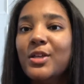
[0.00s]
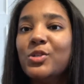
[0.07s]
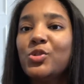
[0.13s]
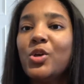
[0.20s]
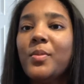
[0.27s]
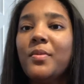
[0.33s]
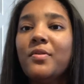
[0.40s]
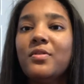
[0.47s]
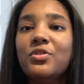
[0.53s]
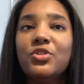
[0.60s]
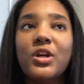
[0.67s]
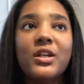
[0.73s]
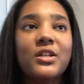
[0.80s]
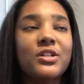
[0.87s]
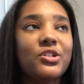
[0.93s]
So I'm over here
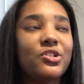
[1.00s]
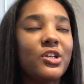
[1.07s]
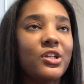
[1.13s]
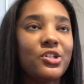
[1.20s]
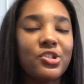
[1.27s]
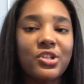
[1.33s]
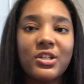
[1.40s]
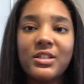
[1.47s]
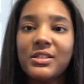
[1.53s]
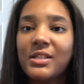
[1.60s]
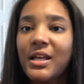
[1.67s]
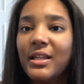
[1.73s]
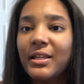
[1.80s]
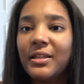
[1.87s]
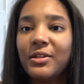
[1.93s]
trying to exchange it. It's not,